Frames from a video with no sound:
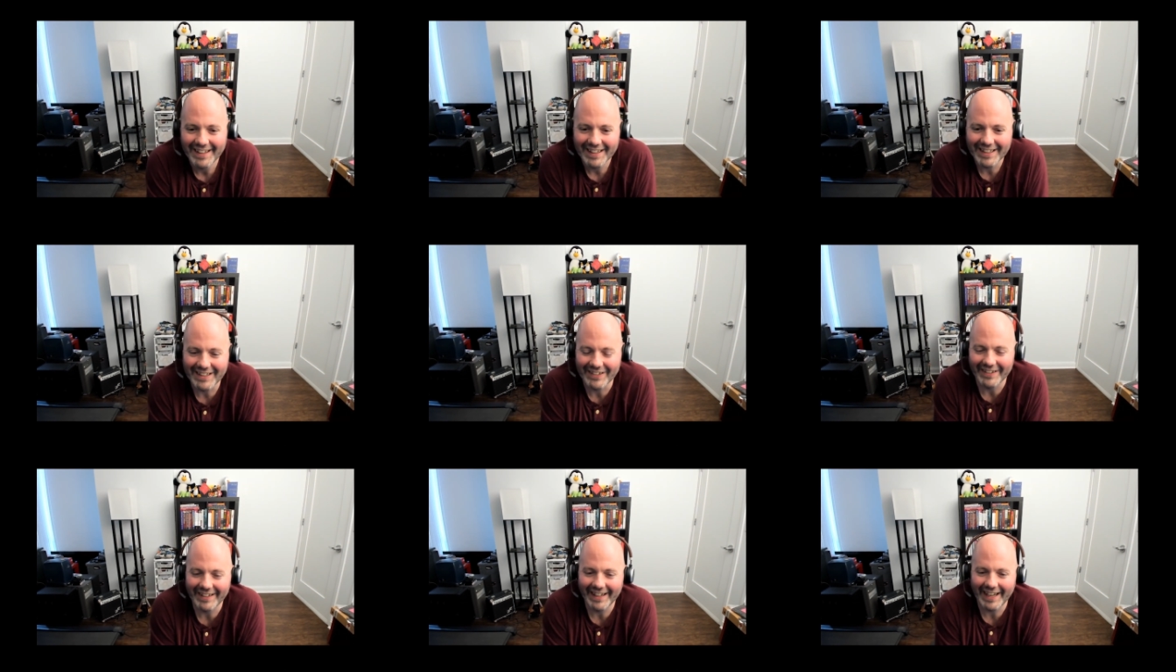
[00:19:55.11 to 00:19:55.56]

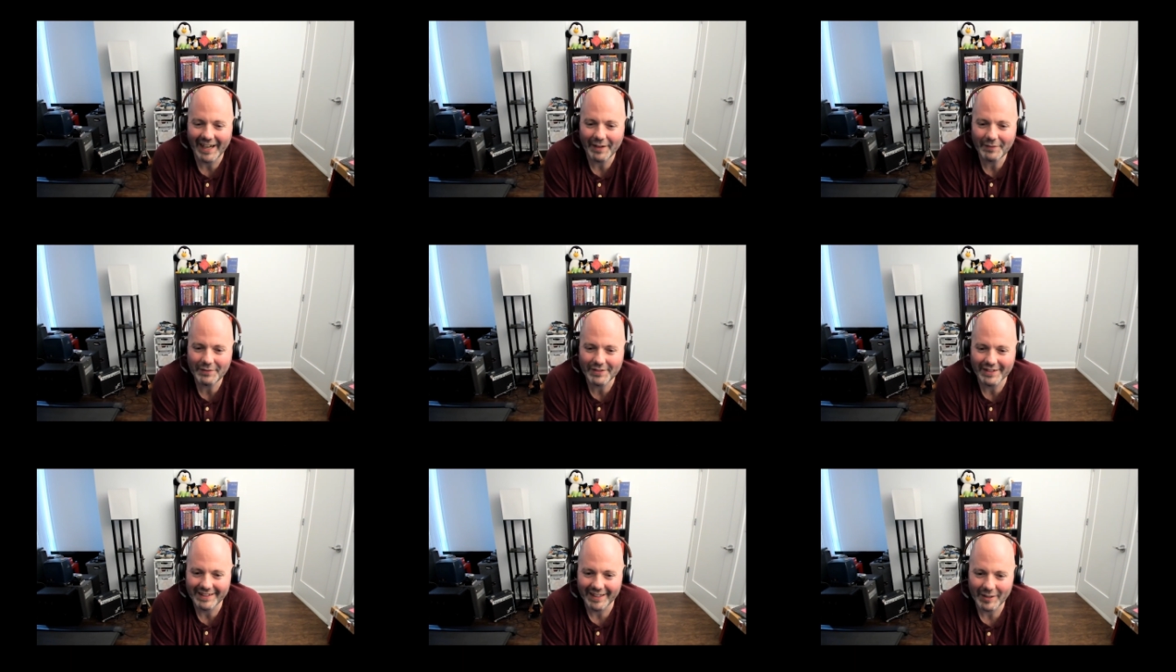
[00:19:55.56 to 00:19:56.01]
going
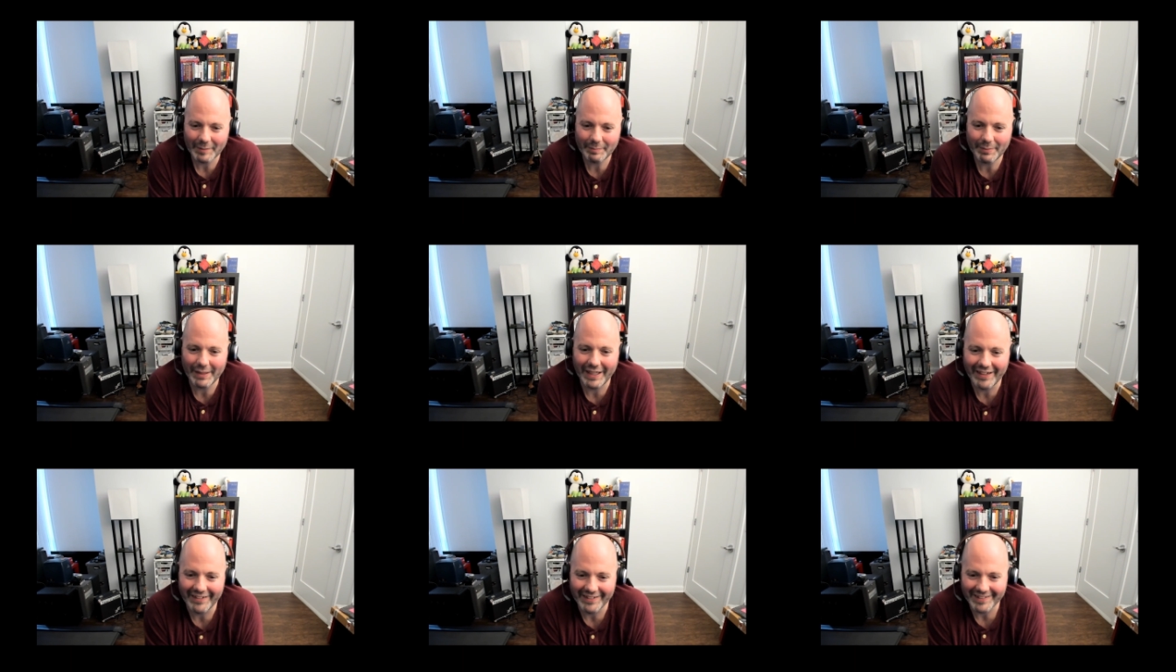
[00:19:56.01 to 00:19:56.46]
after the other
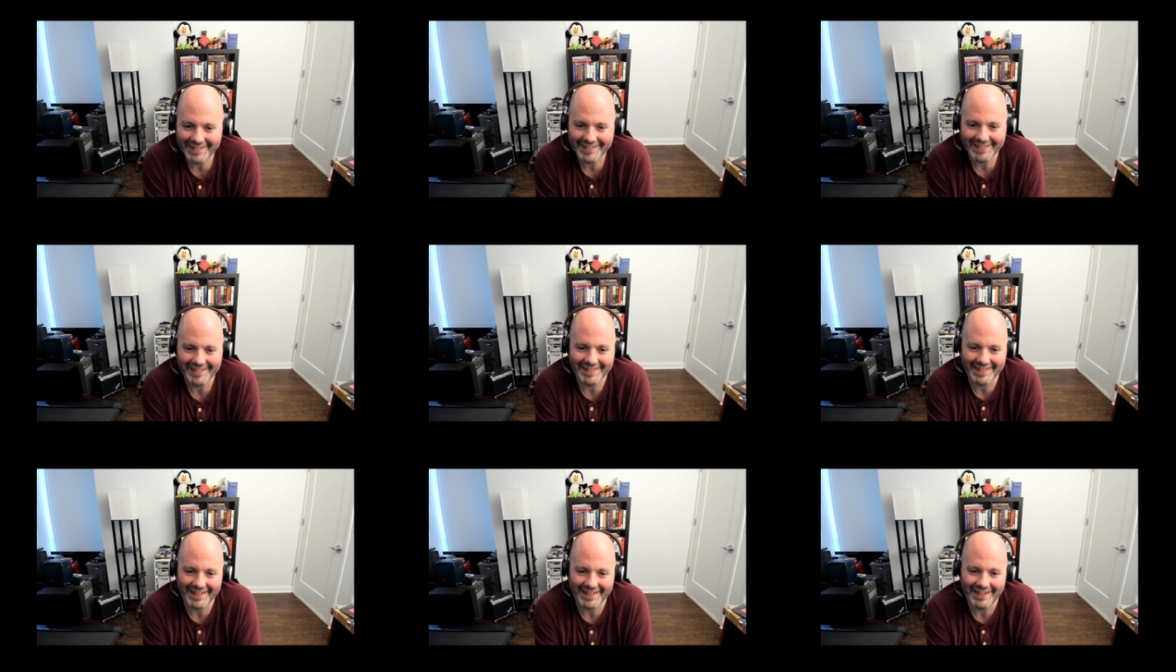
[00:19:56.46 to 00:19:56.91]
pirates
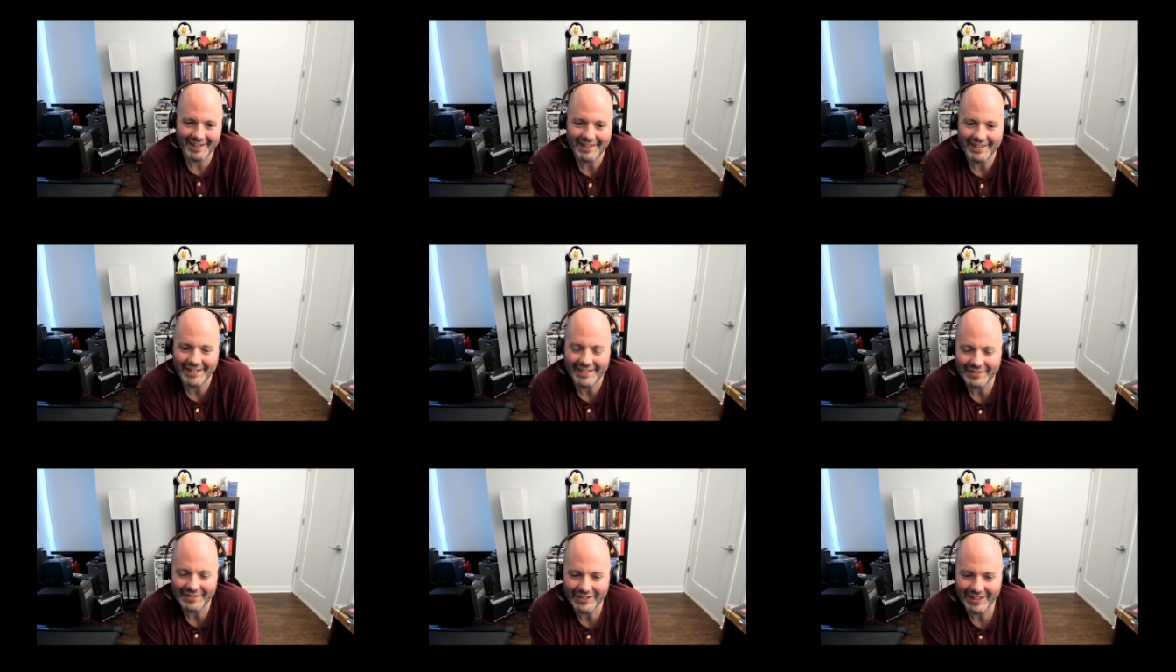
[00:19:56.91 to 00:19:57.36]
because they're
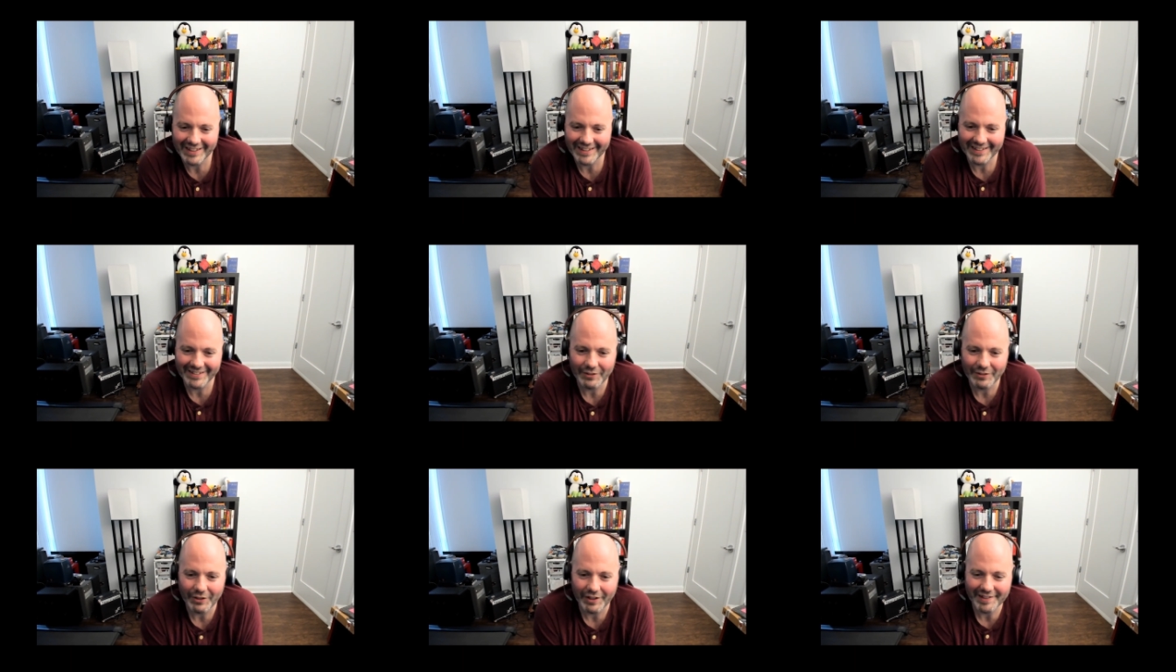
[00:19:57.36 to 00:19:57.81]
not really
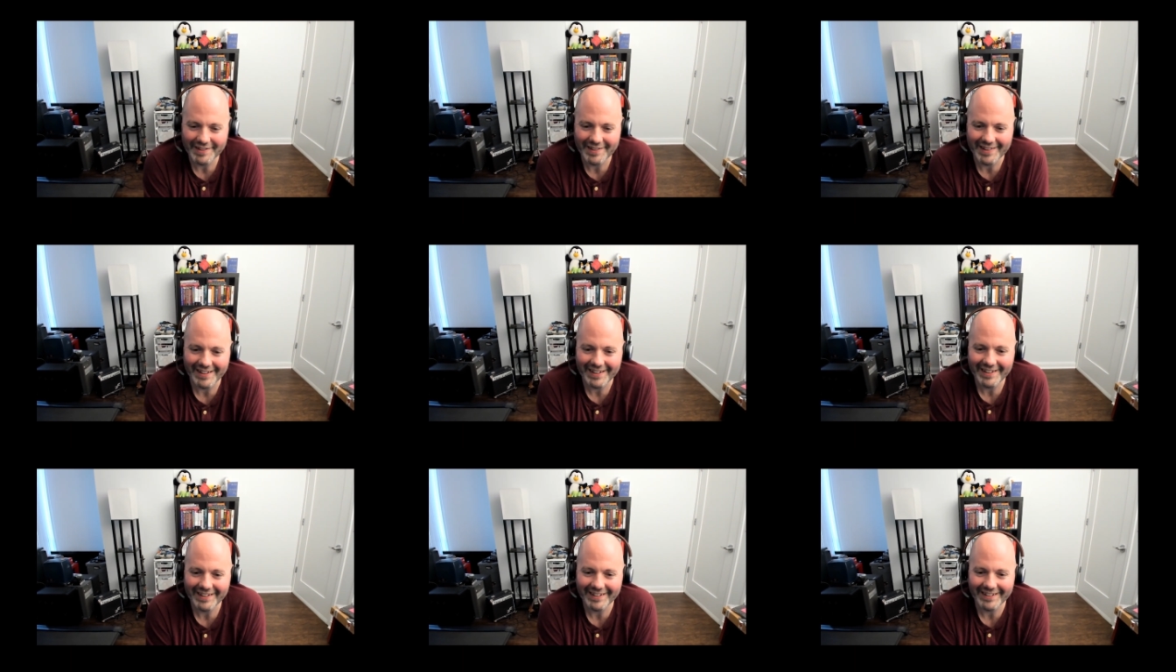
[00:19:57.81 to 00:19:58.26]
the ones
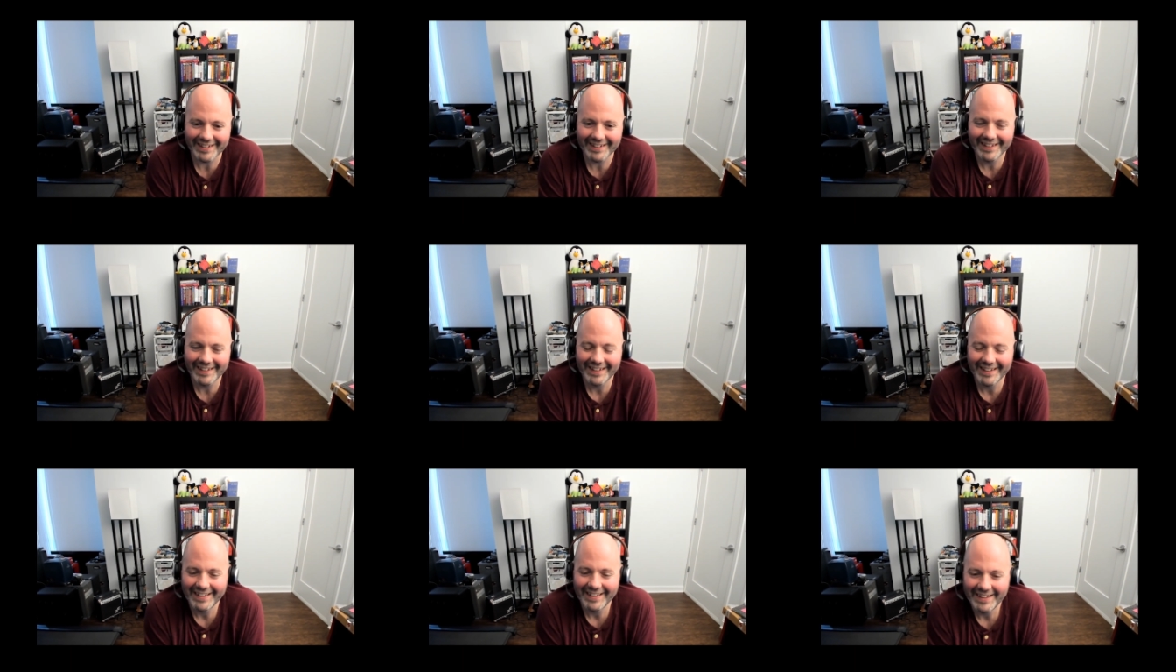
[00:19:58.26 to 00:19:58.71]
that you're
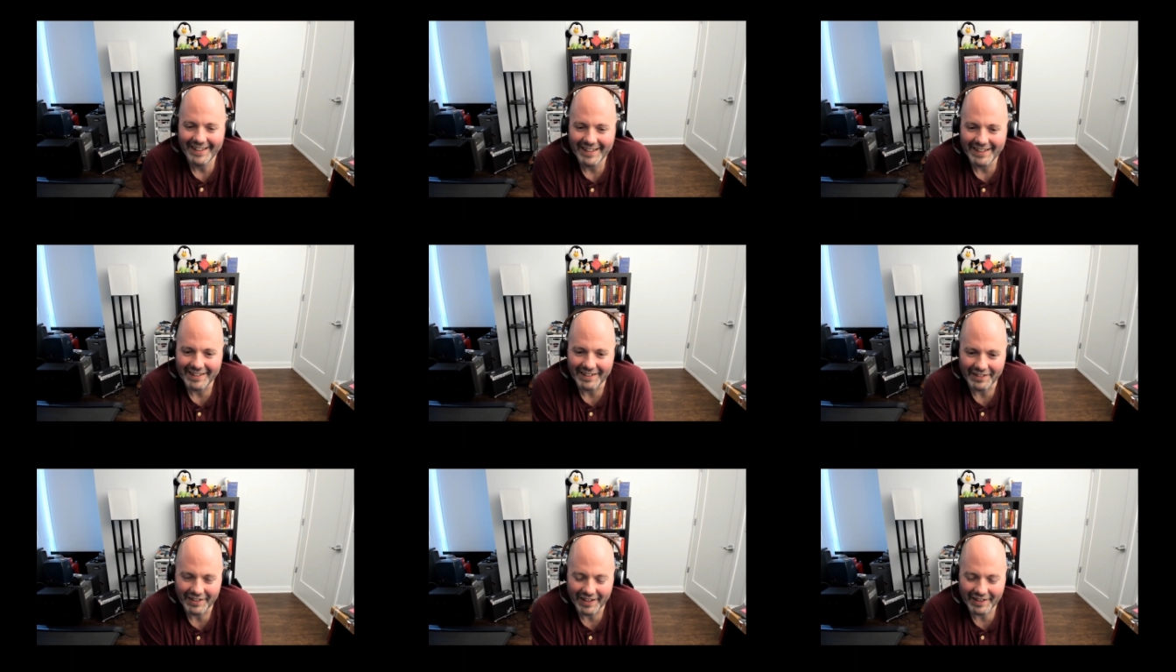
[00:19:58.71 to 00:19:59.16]

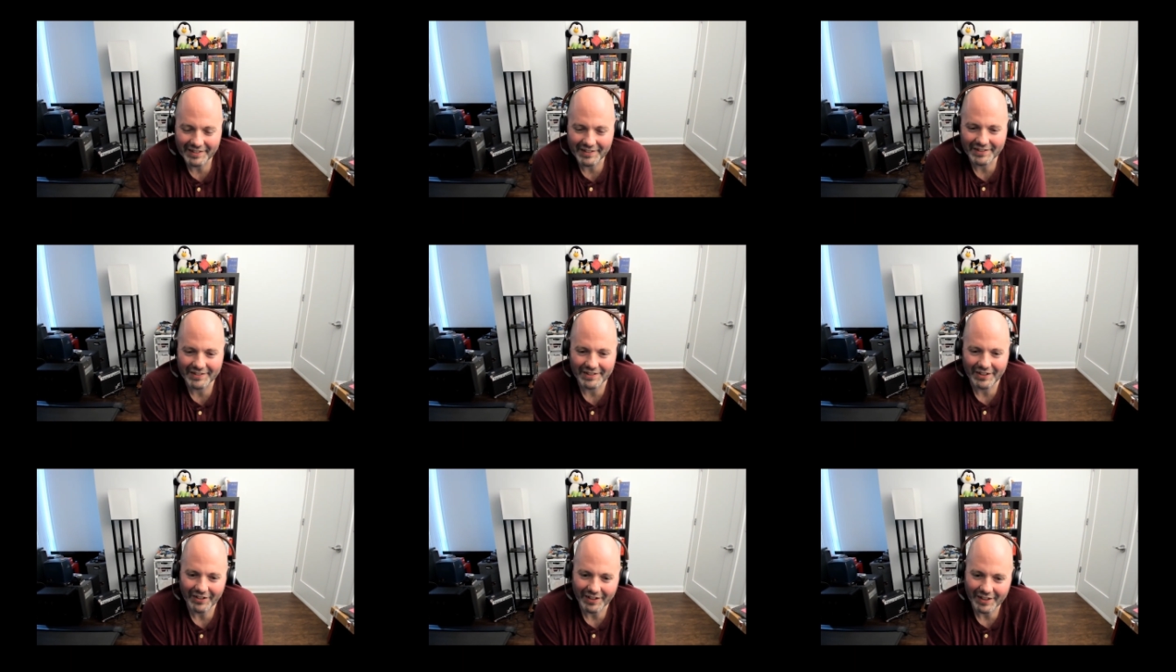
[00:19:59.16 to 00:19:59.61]

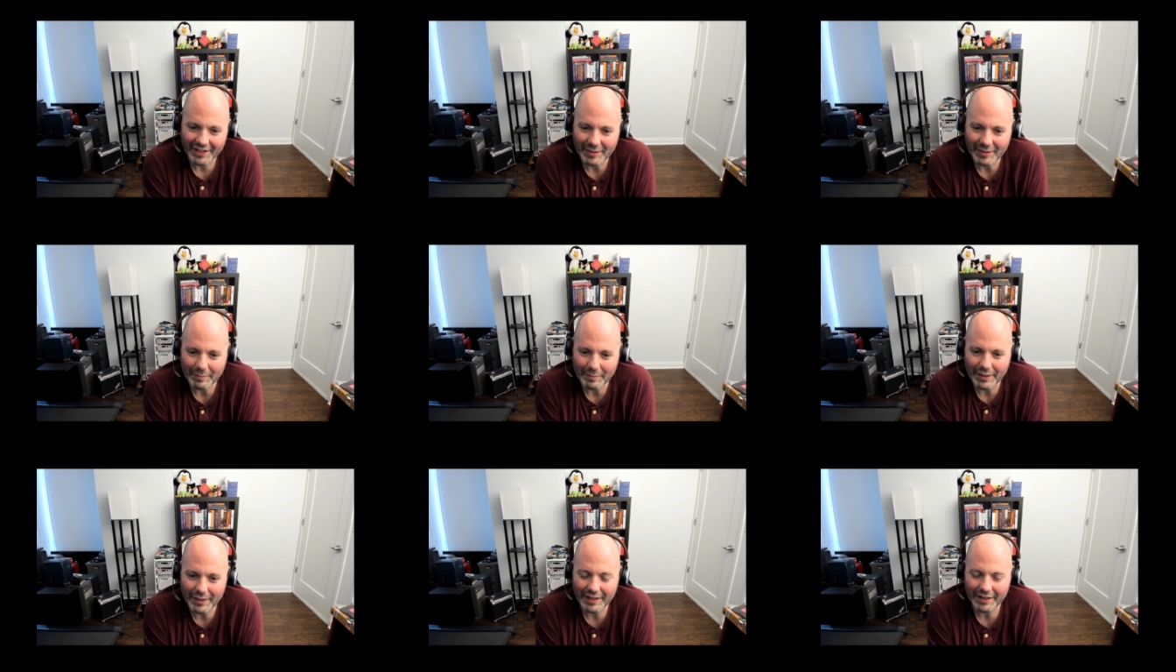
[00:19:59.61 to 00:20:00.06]
necessarily
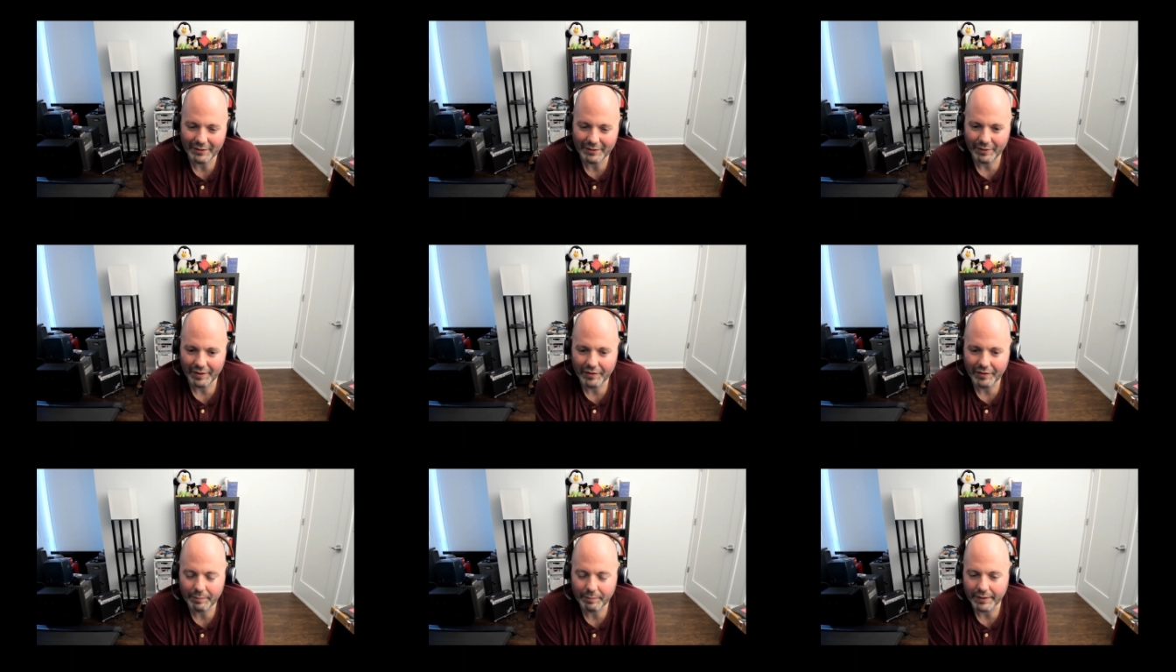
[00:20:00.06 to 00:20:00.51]
competing
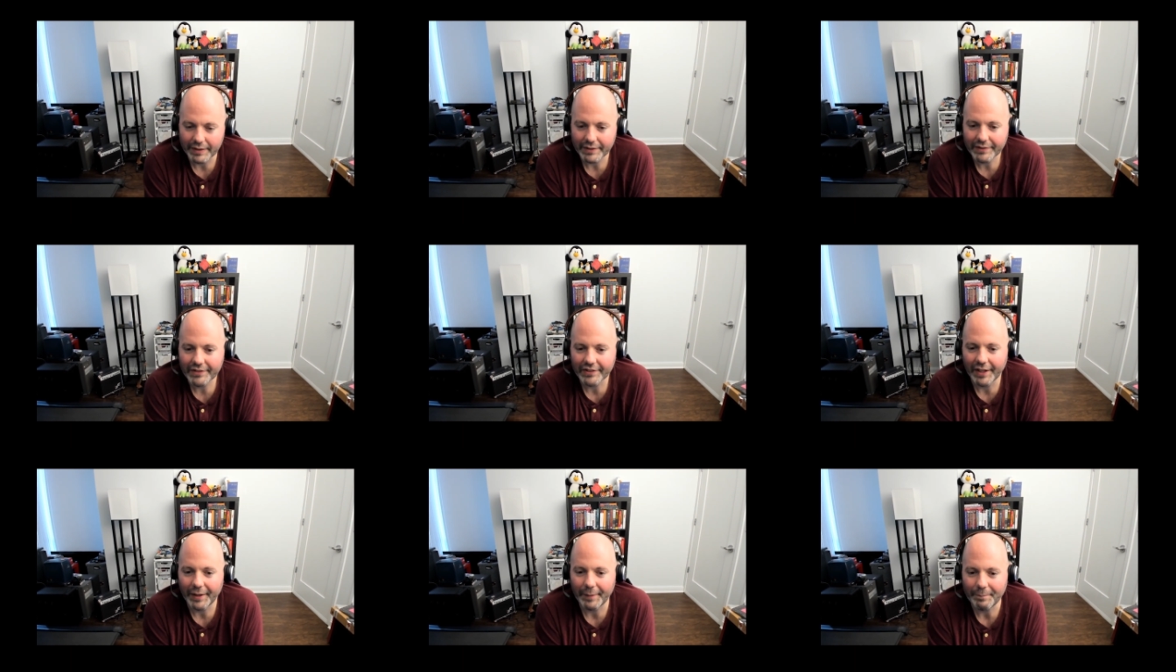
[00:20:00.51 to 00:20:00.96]
with. But